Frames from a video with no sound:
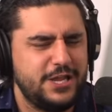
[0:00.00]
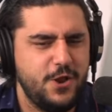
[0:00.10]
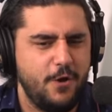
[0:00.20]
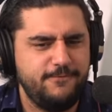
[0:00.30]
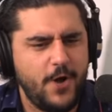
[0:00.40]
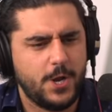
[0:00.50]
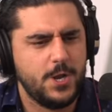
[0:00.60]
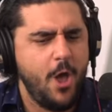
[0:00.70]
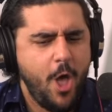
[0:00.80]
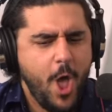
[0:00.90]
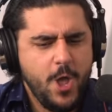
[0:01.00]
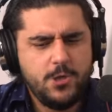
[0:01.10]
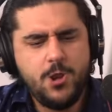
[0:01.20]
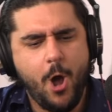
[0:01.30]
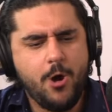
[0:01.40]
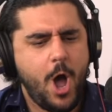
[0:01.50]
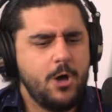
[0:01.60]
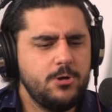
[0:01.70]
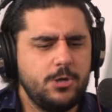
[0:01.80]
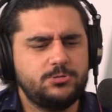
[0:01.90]
you know fucking you know
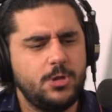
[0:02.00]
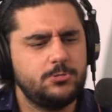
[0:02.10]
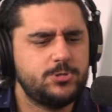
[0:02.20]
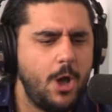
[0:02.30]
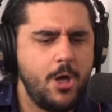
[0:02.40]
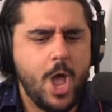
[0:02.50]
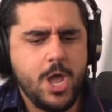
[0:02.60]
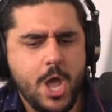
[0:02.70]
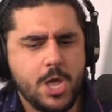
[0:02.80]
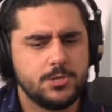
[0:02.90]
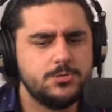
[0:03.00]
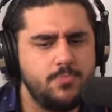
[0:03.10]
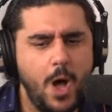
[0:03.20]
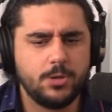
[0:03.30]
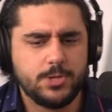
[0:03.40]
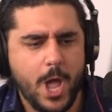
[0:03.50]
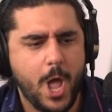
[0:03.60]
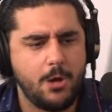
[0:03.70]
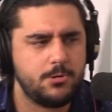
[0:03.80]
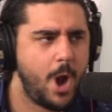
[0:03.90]
oh Joy small
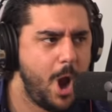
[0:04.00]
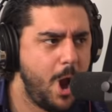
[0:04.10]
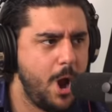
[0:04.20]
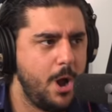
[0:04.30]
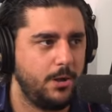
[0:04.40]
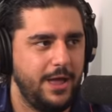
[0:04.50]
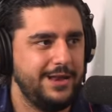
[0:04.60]
town girl,